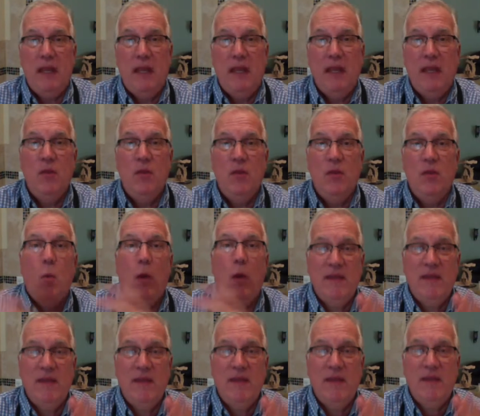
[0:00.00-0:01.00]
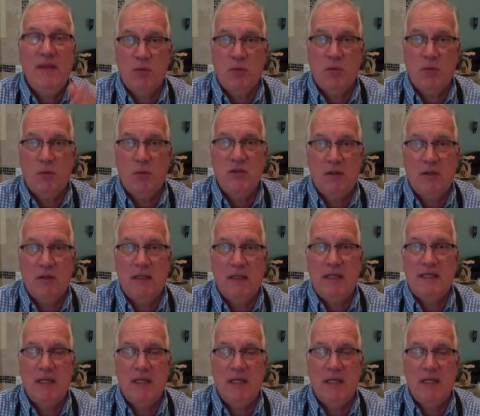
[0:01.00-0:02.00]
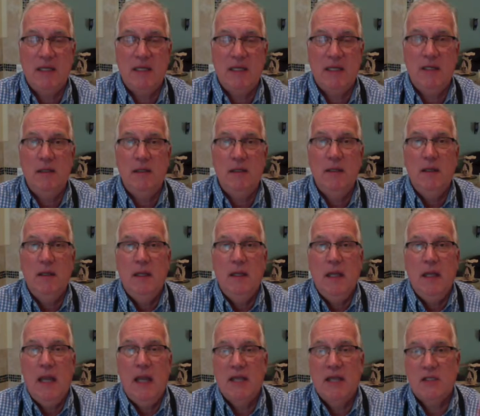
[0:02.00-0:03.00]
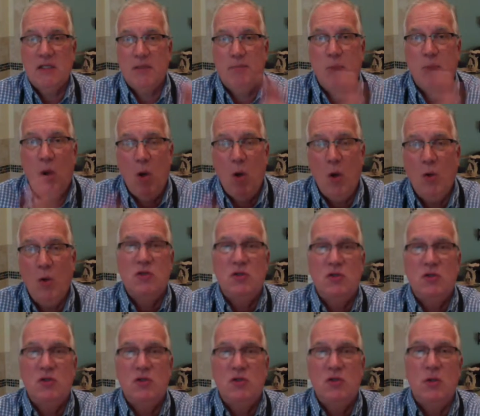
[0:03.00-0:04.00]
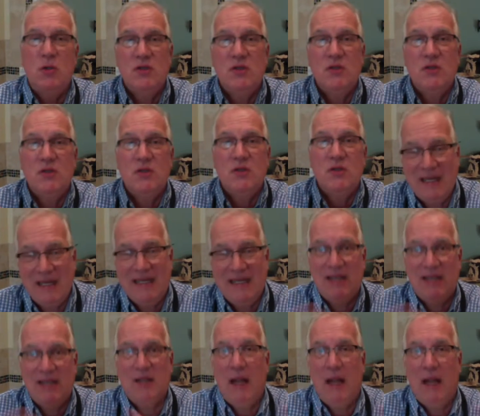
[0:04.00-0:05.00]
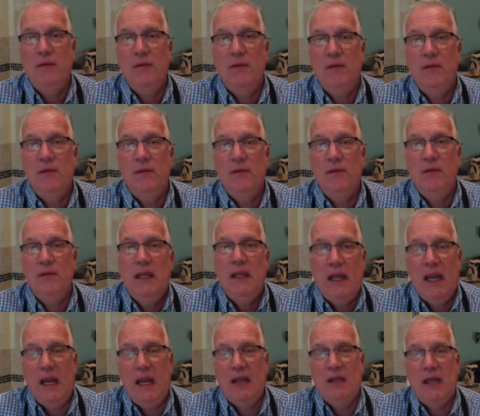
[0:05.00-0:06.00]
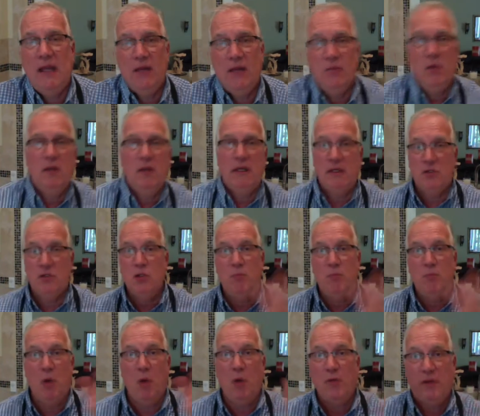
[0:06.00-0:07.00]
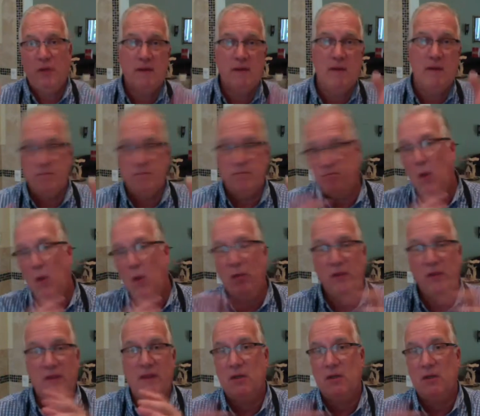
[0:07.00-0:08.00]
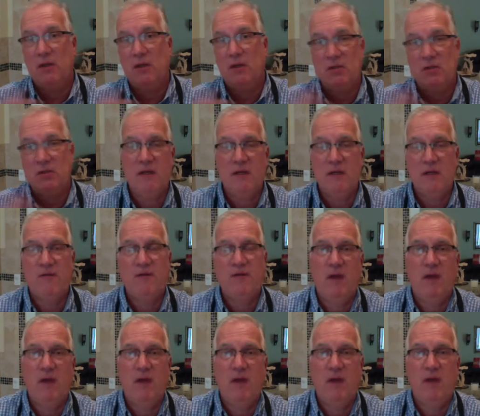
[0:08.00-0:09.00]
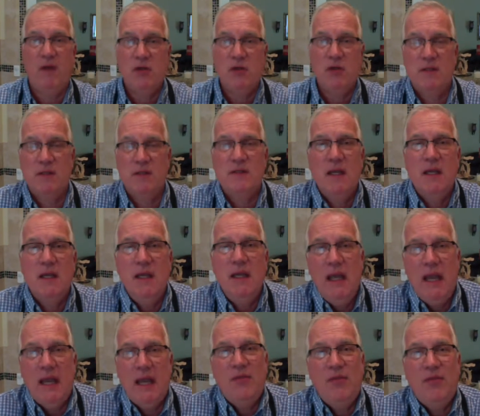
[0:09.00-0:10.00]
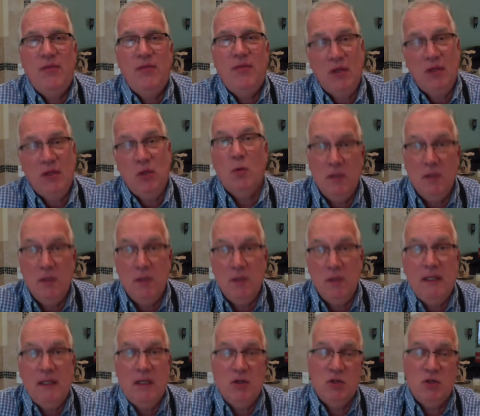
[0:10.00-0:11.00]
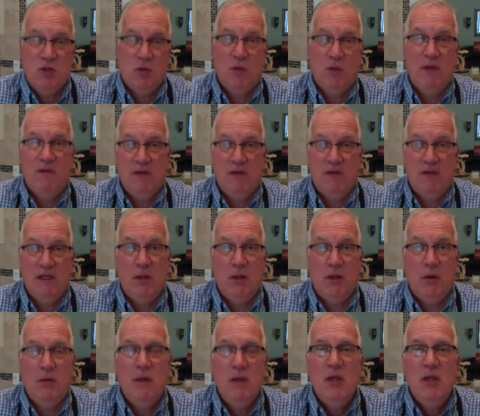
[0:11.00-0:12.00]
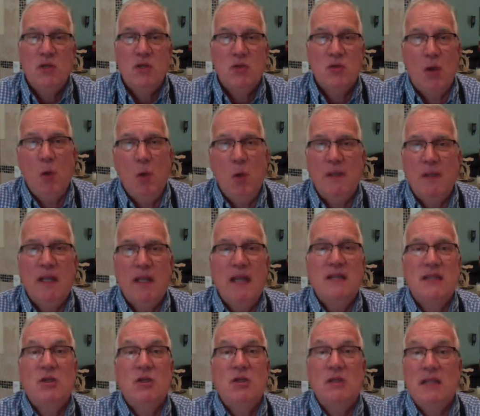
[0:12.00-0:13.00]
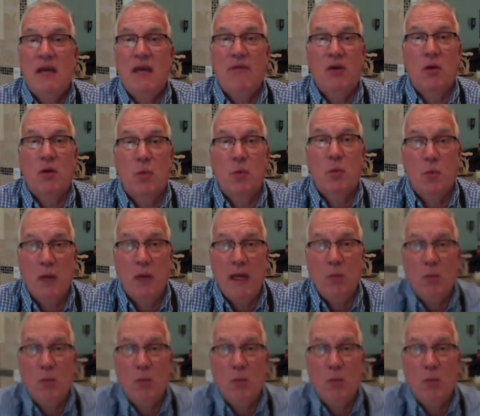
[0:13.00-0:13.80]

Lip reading: in the way that it was originally intended as opposed to studying the Bible and really do both of them. They're two different functions, and I think you'll really enjoy the video. So I hope you guys just have a great